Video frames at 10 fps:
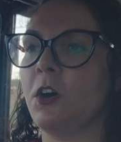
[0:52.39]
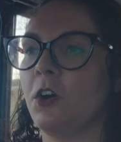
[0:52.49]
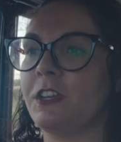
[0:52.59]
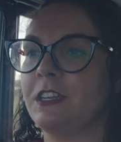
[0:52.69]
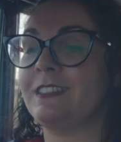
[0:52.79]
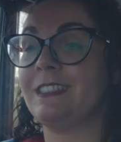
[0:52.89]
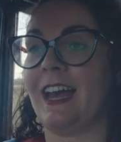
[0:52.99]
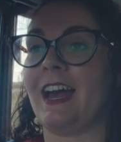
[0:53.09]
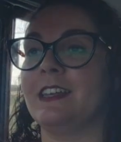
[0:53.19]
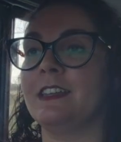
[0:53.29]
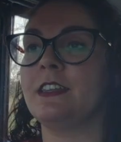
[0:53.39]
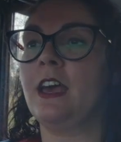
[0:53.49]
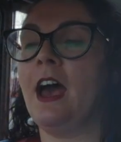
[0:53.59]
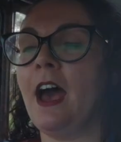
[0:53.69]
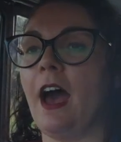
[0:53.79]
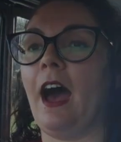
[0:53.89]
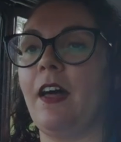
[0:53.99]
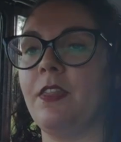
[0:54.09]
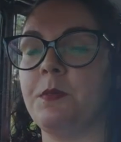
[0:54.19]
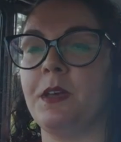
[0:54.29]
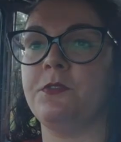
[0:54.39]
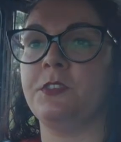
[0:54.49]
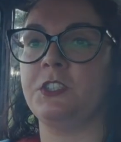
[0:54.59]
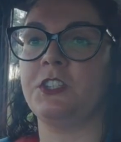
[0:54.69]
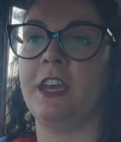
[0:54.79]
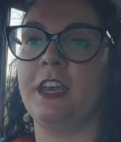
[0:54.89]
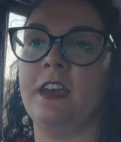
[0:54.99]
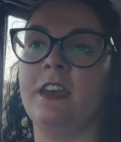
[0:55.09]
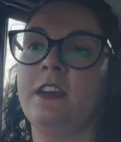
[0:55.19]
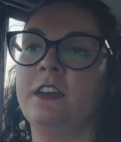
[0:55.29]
on a stand at the Bedfordshire